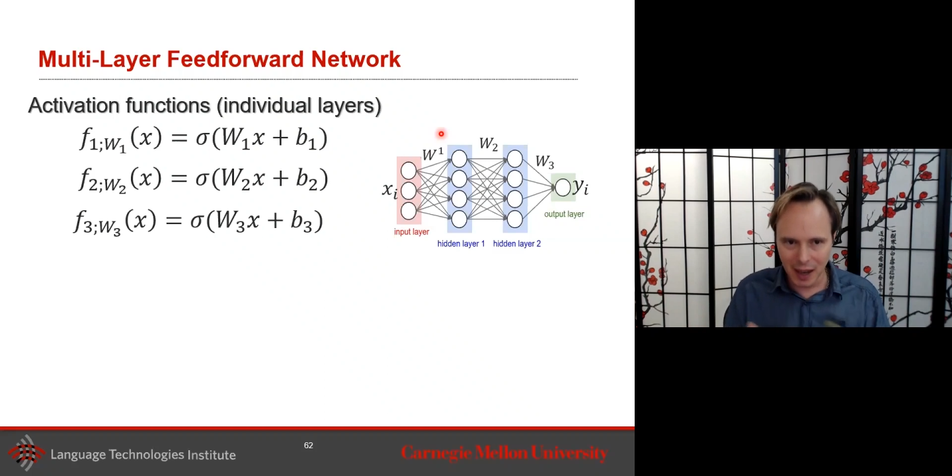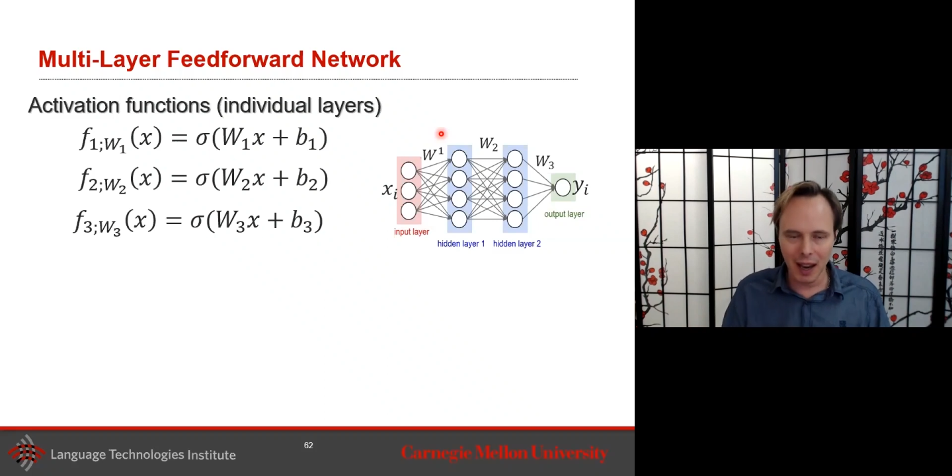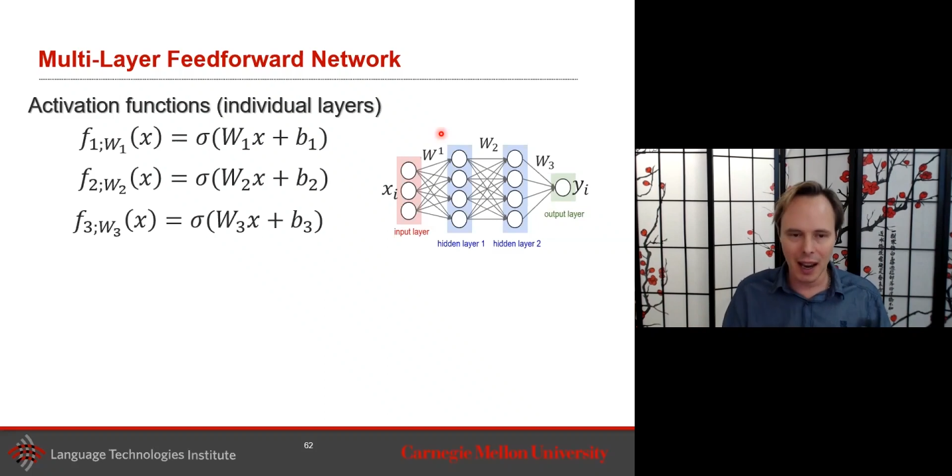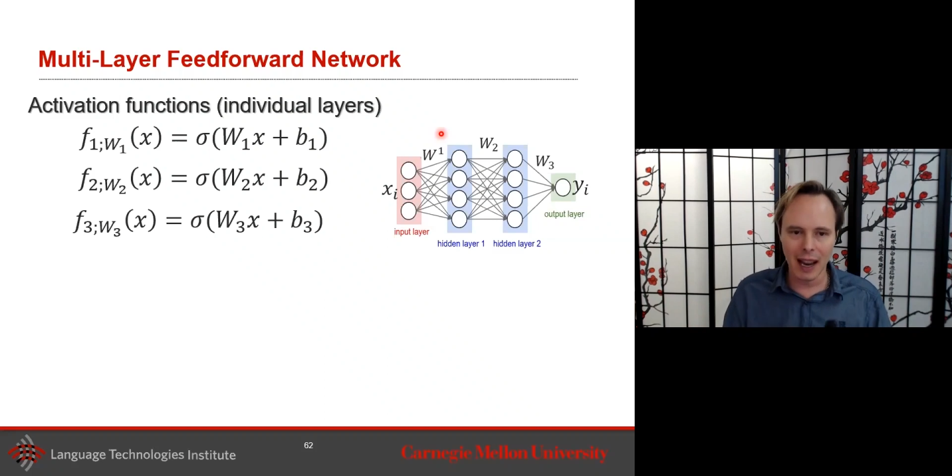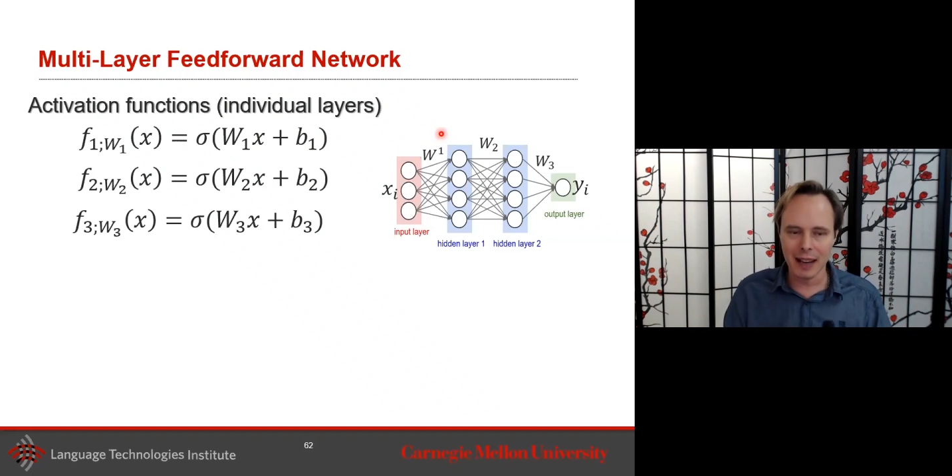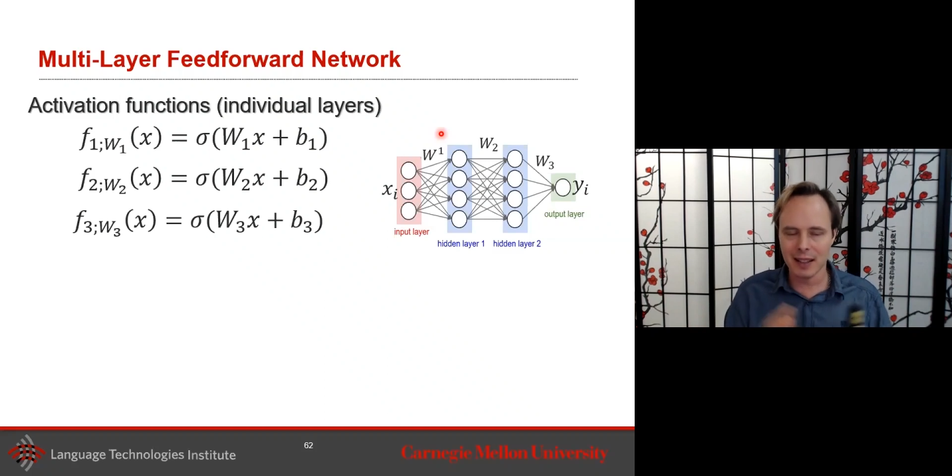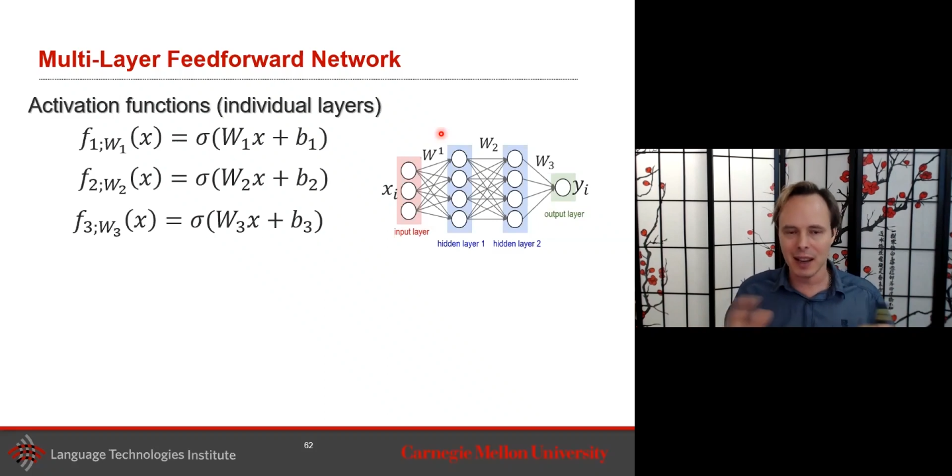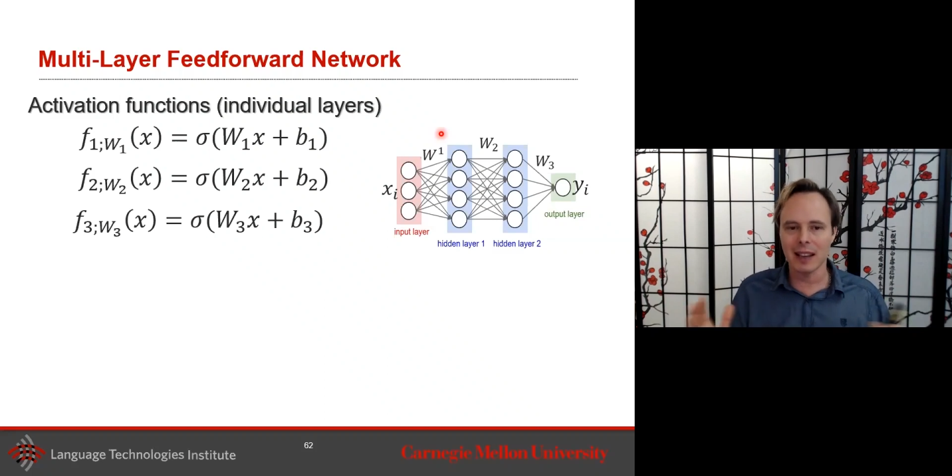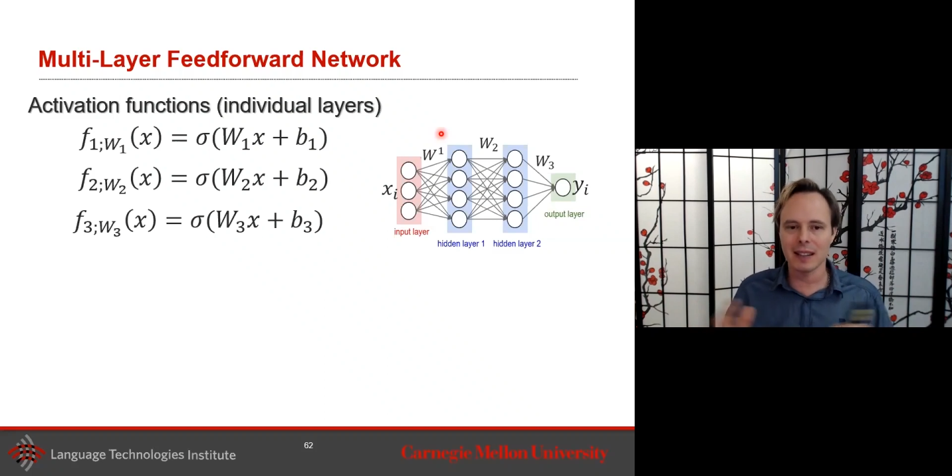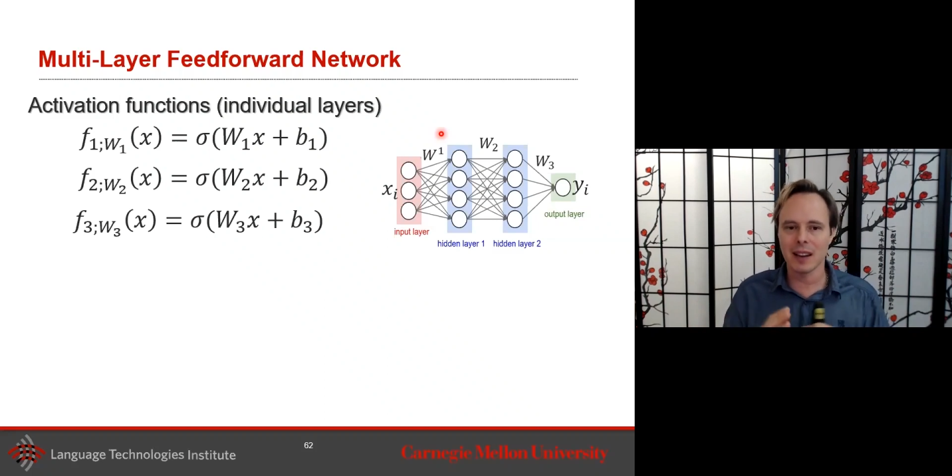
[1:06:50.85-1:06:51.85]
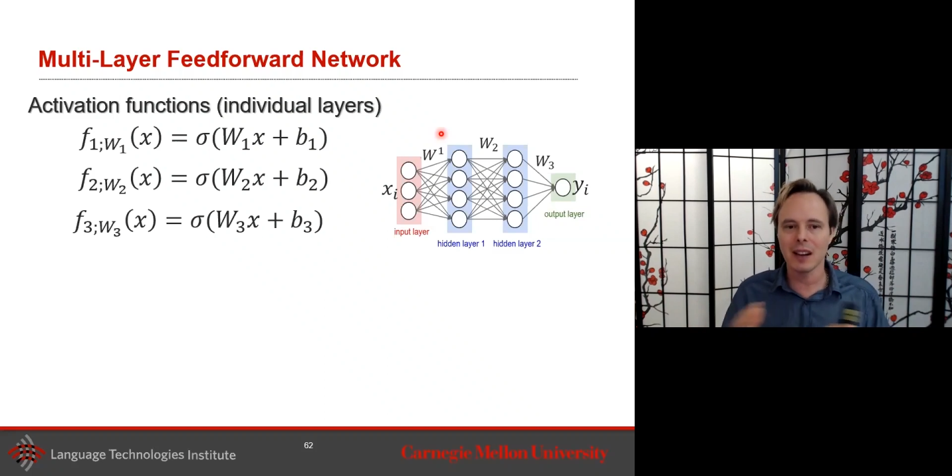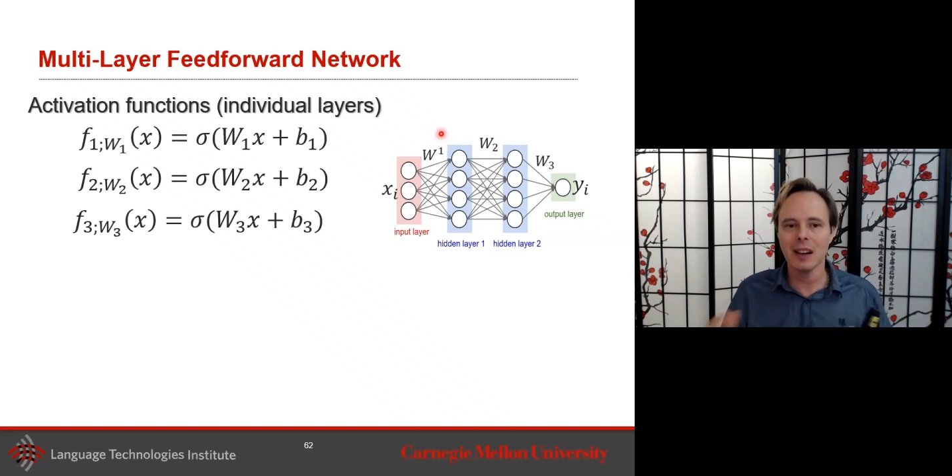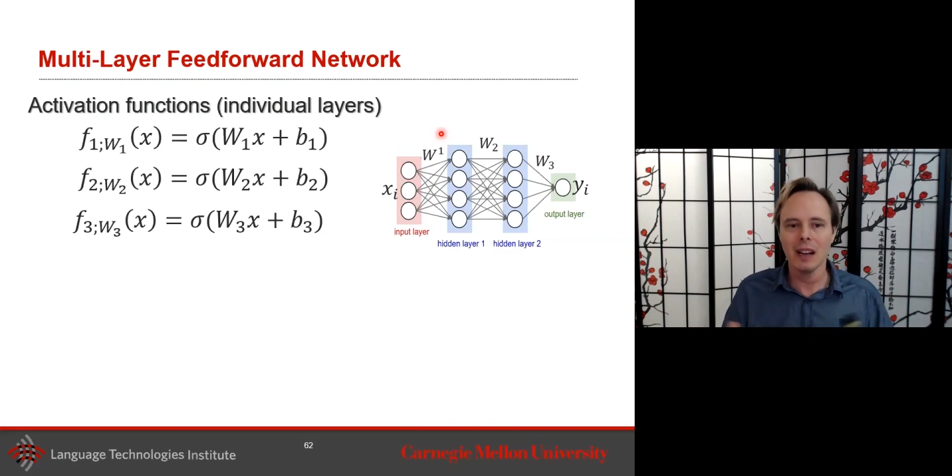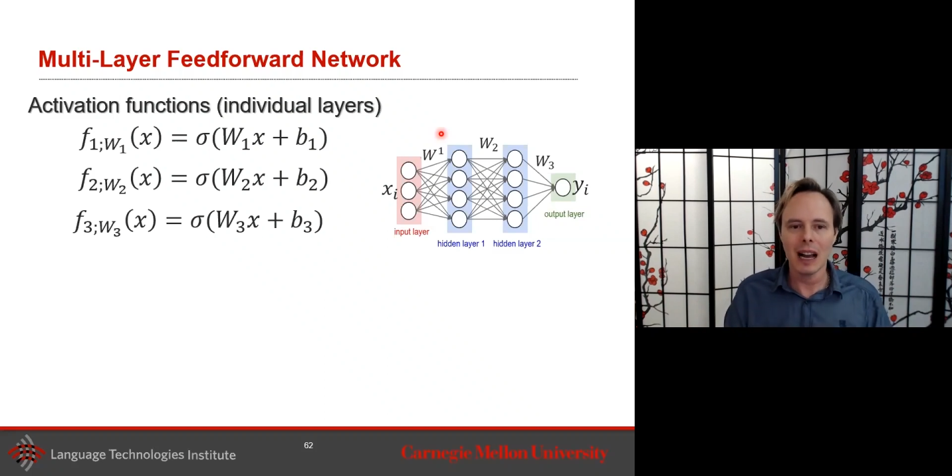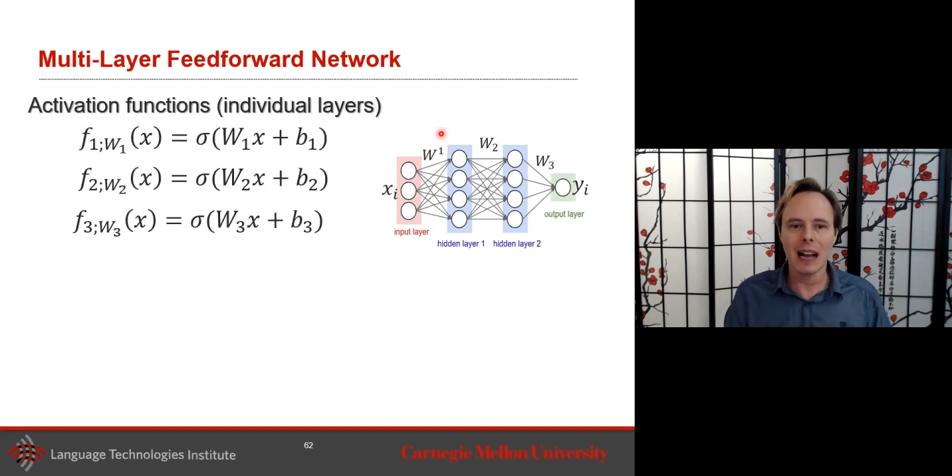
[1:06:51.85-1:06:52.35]

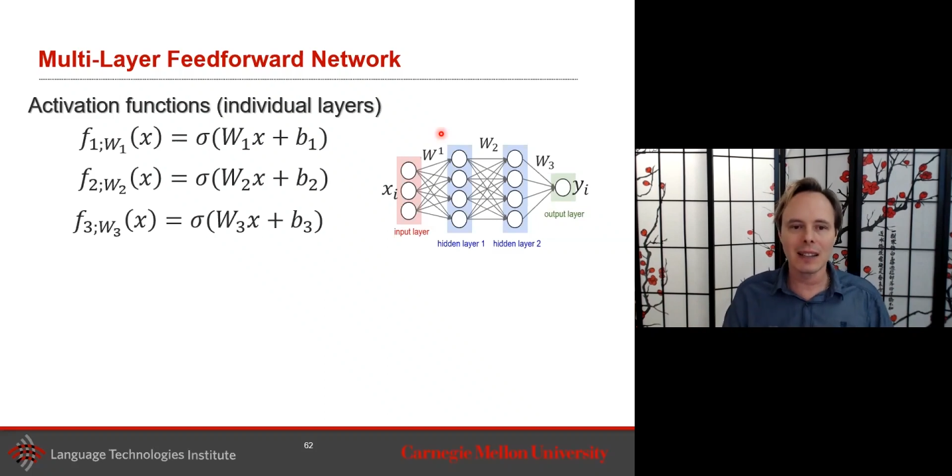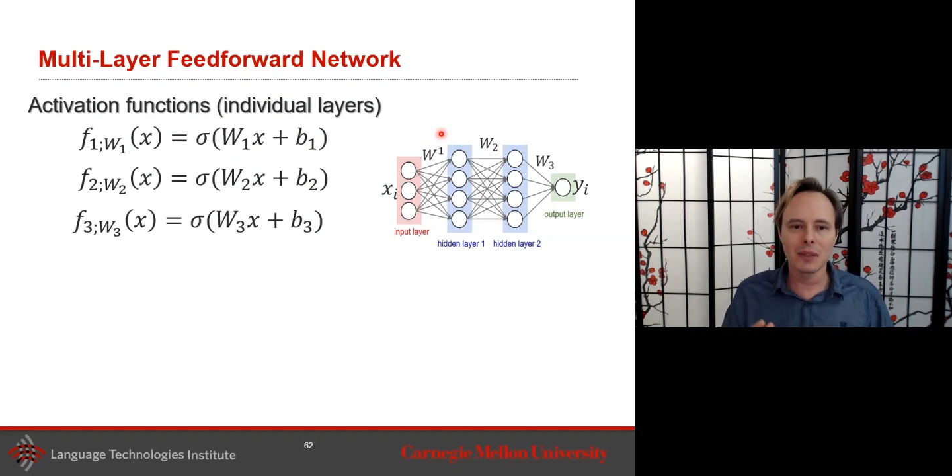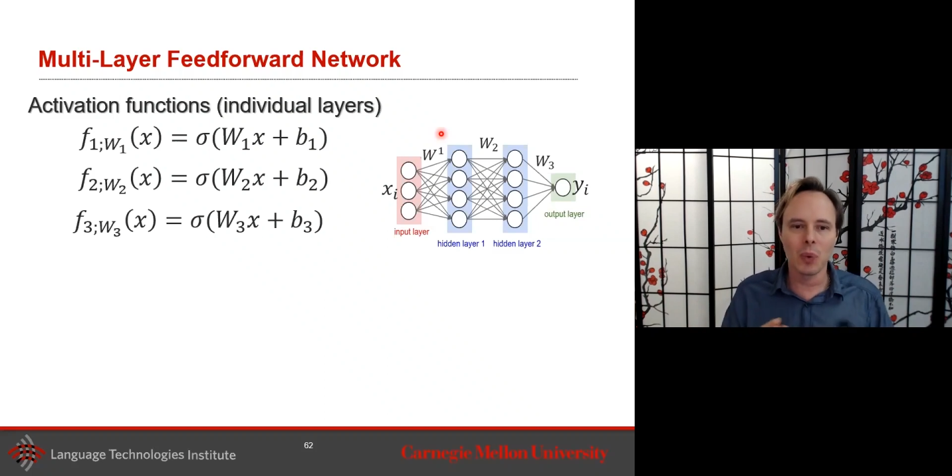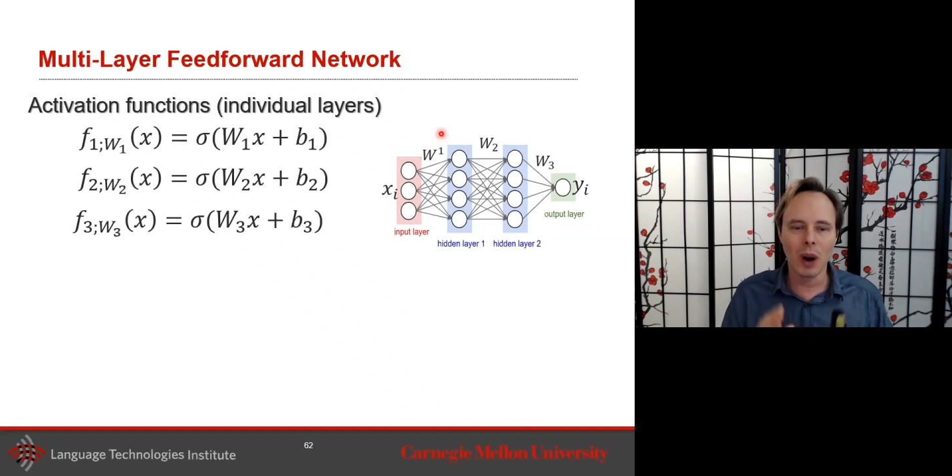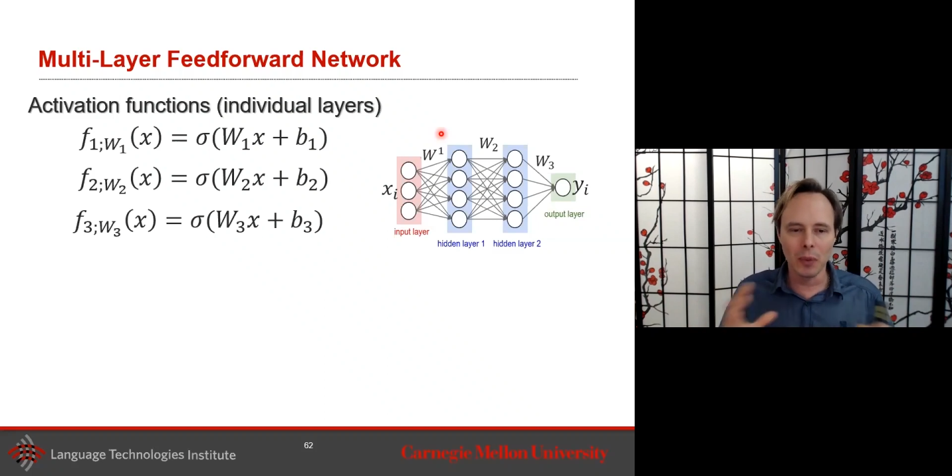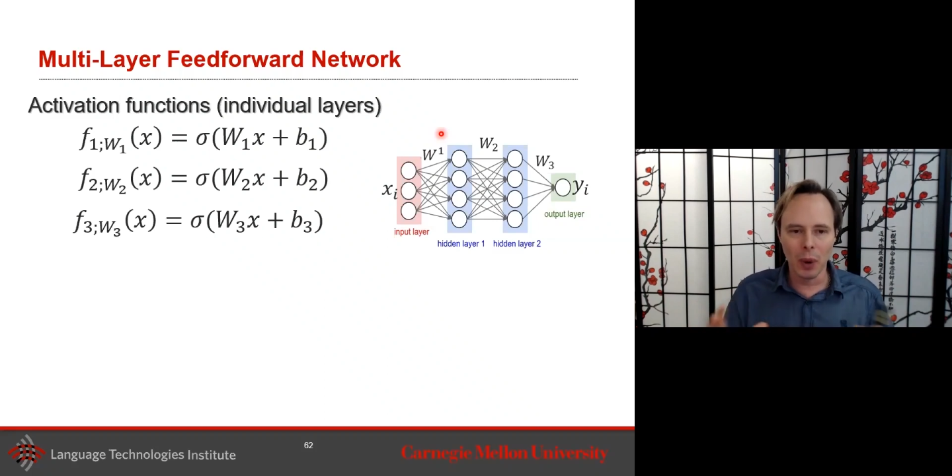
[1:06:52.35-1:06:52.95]
as one